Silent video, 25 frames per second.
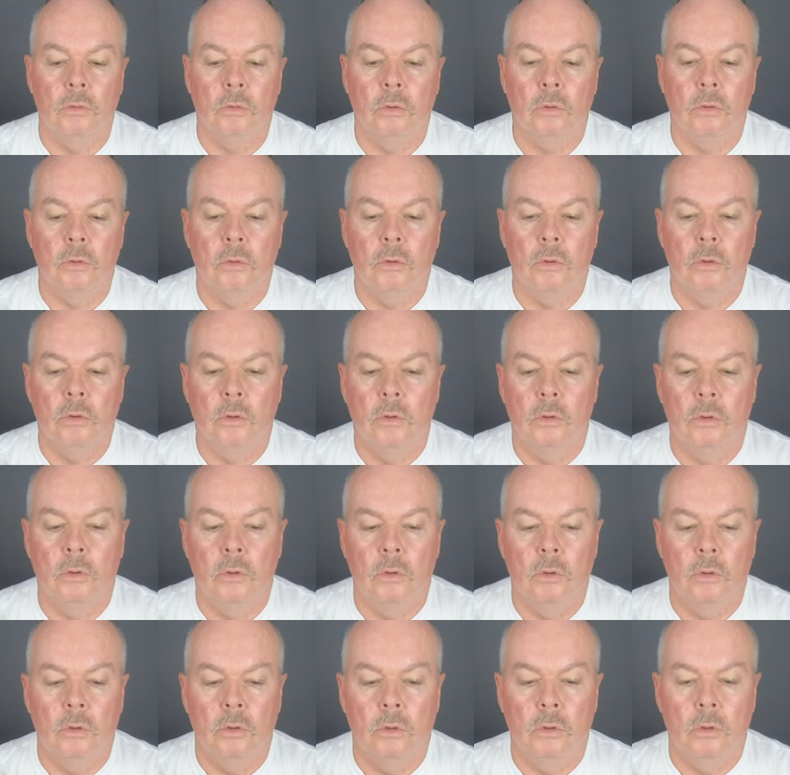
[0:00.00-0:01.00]

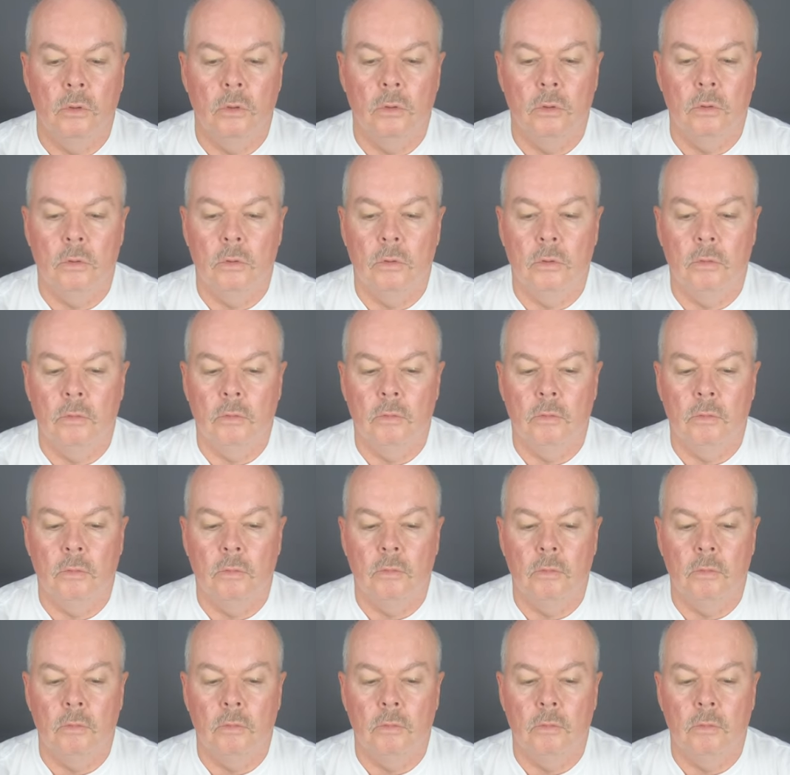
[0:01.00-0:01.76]
(no one is talking)